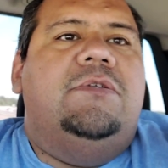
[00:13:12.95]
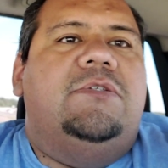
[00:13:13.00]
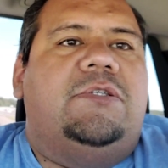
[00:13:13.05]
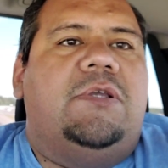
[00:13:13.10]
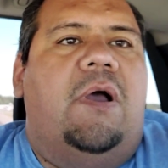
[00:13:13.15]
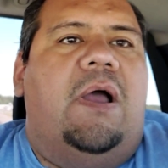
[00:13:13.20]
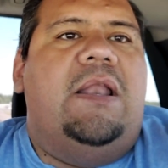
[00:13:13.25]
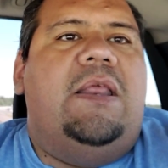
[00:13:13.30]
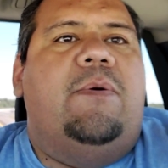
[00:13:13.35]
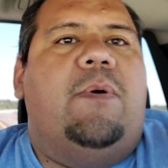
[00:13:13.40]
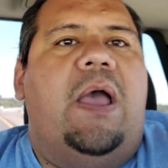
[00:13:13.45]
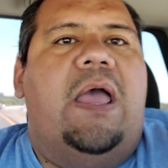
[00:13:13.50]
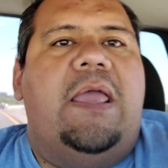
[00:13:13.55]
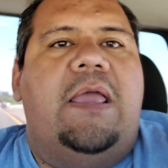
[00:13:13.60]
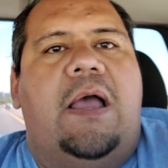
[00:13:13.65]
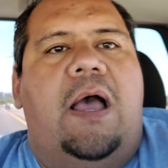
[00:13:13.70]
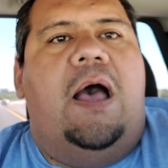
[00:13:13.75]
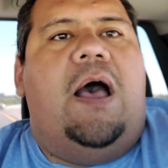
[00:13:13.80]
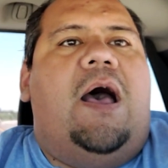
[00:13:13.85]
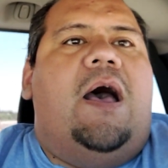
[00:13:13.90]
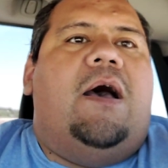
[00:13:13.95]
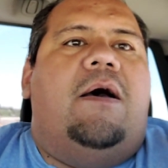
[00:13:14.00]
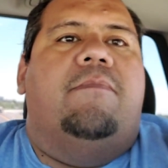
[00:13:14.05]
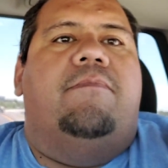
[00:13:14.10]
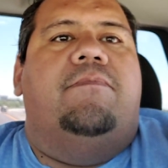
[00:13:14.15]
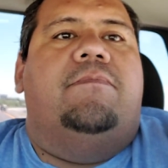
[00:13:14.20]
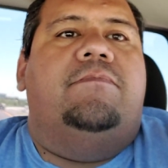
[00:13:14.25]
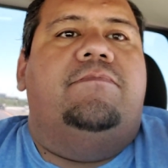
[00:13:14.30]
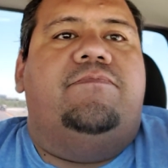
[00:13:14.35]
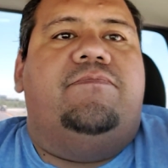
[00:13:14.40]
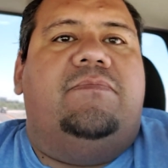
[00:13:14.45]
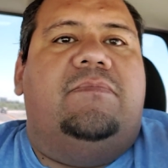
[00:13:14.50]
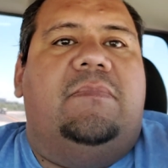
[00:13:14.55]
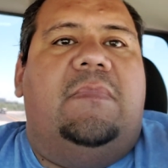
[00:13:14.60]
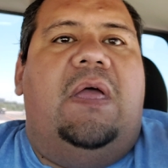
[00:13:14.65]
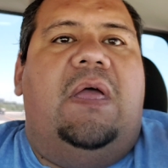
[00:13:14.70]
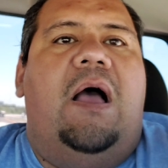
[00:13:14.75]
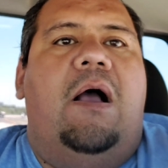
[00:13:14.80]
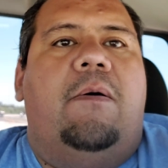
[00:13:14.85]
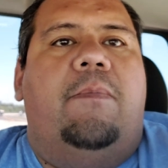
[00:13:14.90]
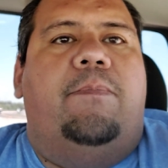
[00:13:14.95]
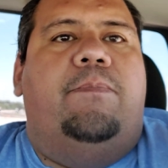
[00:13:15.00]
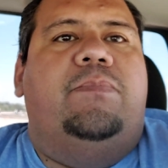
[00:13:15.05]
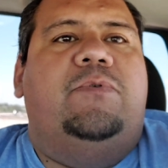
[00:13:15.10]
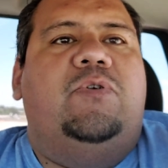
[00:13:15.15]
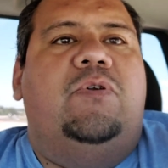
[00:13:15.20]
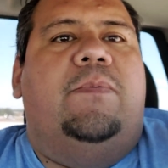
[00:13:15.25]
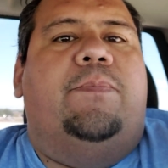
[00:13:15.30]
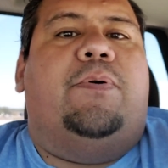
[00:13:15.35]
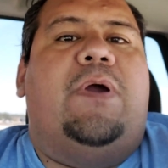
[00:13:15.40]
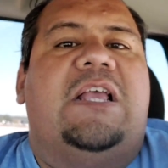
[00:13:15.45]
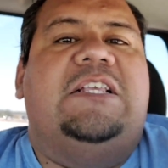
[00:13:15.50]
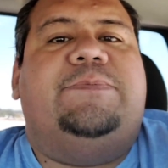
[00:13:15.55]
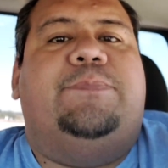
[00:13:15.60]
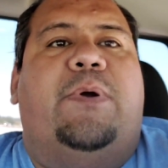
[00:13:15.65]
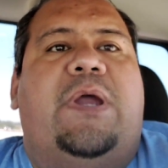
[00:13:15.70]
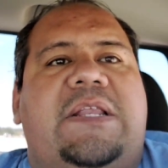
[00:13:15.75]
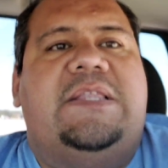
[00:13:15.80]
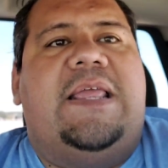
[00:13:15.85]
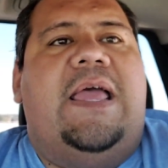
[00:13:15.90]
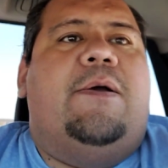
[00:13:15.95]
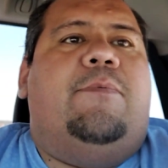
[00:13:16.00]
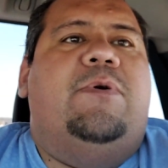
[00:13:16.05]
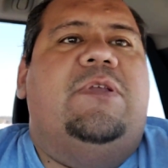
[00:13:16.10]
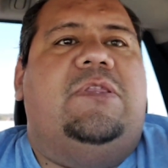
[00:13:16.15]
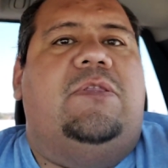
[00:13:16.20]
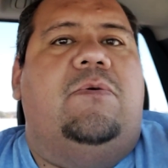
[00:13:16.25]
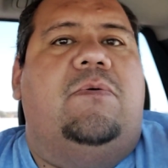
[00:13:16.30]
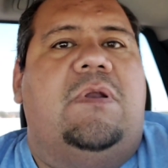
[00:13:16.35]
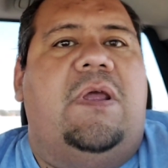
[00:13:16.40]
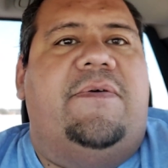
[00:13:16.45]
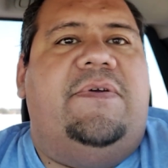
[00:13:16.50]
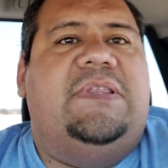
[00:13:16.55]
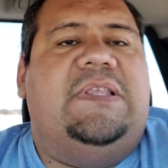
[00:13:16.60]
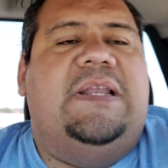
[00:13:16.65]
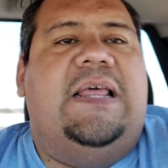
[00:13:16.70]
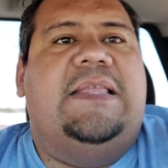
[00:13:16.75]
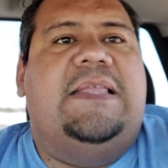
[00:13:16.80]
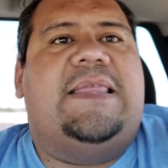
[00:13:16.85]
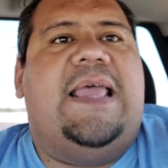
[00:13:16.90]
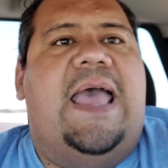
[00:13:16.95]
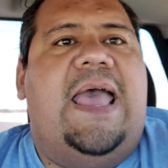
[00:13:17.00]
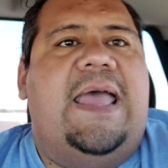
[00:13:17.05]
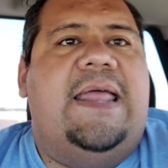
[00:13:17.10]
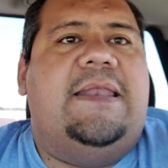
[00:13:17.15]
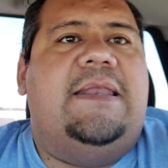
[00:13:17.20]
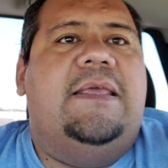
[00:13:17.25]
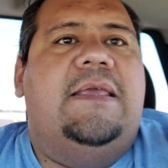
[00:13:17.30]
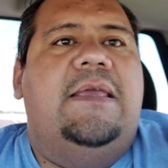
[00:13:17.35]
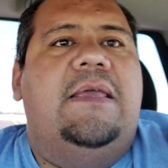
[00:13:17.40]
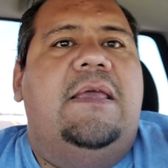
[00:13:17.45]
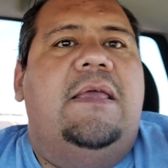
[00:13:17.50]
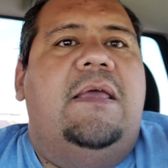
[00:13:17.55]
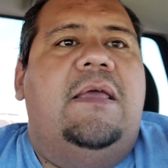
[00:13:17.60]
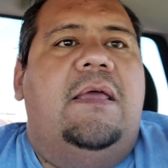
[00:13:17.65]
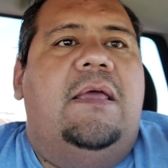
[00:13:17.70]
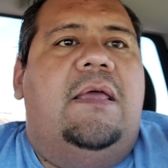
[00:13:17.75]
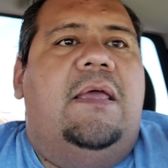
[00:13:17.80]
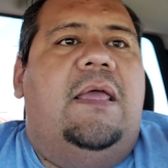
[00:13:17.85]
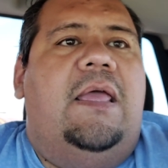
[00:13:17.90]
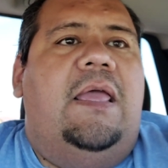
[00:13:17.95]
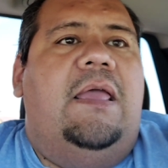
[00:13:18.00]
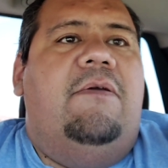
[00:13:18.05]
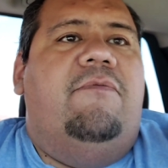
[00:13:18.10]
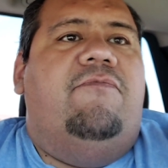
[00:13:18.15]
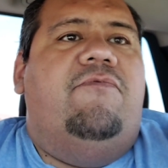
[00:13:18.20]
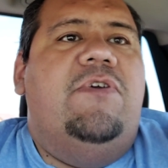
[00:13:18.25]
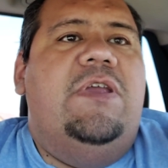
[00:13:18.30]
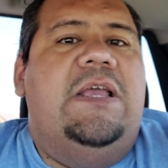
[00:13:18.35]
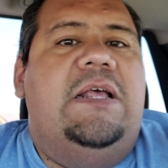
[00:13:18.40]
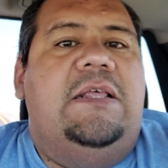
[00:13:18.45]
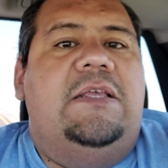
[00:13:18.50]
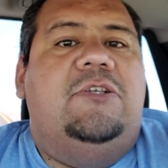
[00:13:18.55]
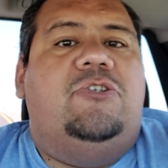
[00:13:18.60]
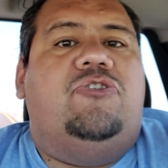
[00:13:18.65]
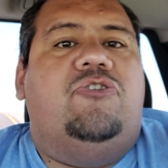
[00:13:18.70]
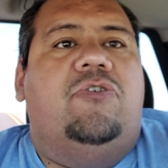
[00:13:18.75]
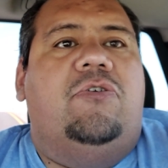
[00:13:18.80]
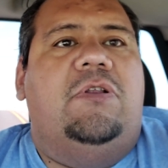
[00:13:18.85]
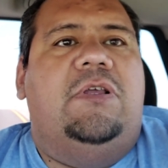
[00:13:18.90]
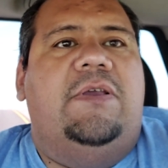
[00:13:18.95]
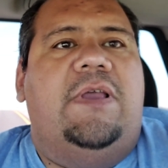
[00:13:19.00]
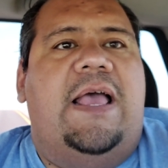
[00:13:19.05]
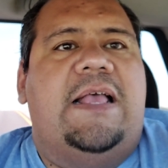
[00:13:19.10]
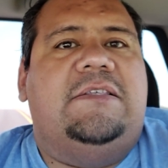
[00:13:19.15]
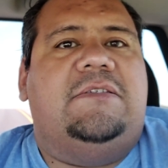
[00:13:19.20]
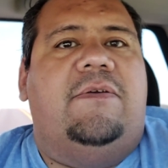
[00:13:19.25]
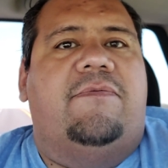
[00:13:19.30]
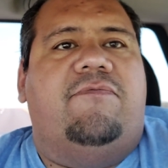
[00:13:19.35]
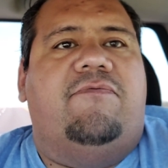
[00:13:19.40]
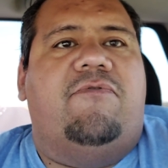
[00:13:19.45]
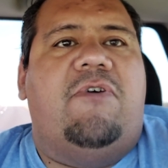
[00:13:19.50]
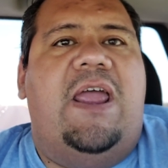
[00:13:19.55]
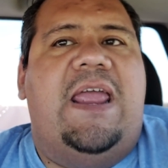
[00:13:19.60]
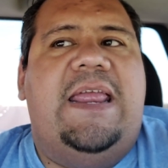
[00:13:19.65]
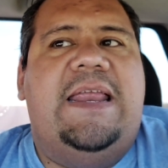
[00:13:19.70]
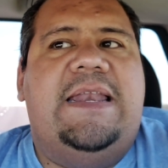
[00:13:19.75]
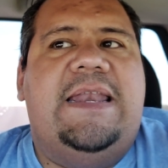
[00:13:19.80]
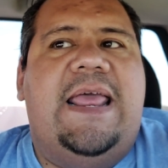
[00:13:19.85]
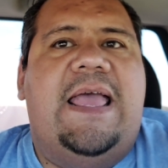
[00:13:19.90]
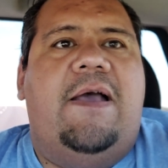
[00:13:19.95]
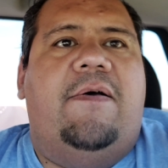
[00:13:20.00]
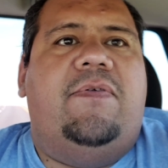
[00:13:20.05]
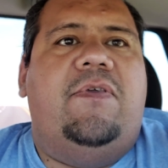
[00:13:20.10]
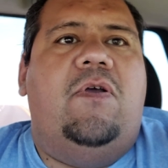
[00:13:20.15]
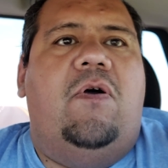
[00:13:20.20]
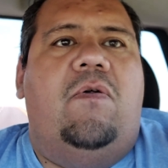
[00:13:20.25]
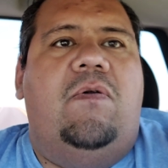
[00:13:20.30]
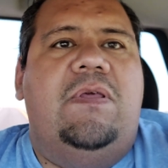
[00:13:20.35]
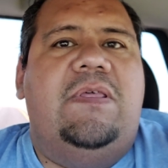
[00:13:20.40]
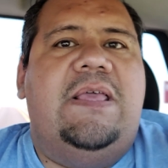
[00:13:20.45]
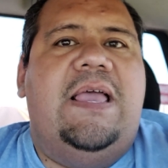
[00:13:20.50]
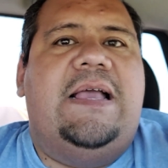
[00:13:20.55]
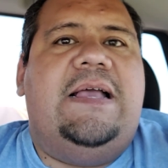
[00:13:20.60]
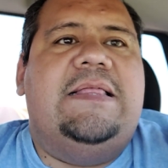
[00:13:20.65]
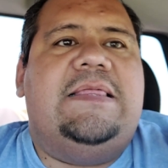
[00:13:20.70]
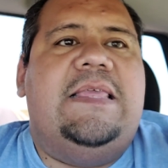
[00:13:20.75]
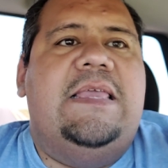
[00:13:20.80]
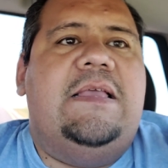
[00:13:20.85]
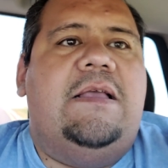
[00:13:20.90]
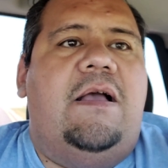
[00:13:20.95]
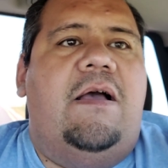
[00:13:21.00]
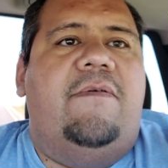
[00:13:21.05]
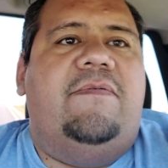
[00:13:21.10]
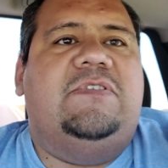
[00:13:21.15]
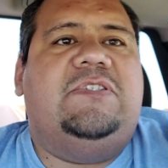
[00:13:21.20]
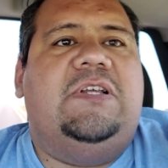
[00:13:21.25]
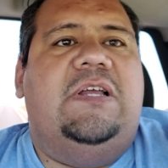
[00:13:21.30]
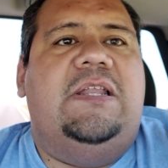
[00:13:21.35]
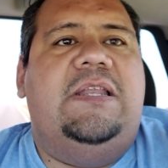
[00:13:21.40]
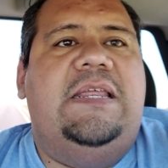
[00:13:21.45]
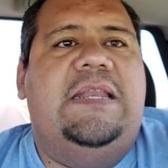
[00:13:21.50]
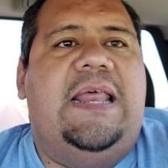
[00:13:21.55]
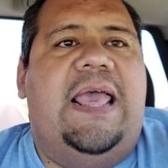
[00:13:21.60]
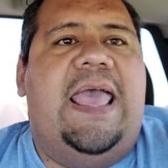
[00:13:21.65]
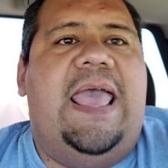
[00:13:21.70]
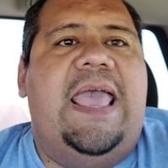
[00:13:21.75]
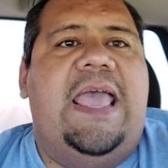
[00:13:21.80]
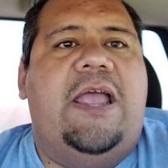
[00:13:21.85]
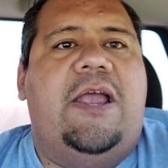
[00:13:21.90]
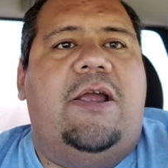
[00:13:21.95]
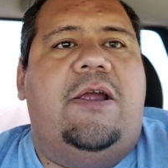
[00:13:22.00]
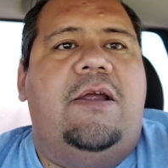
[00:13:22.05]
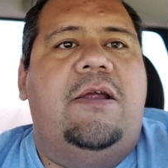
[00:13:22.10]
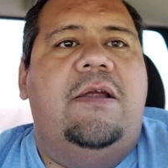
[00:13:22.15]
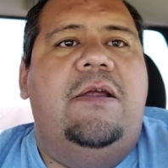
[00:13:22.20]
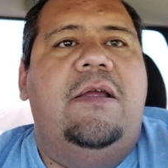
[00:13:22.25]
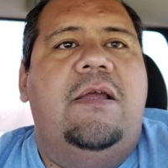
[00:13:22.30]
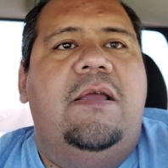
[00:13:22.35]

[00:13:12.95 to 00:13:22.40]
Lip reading: So anyway, I'll do the price breakdown with you and everything like that. And really, truly, as of right now, the only thing I can think of, it's gonna need air,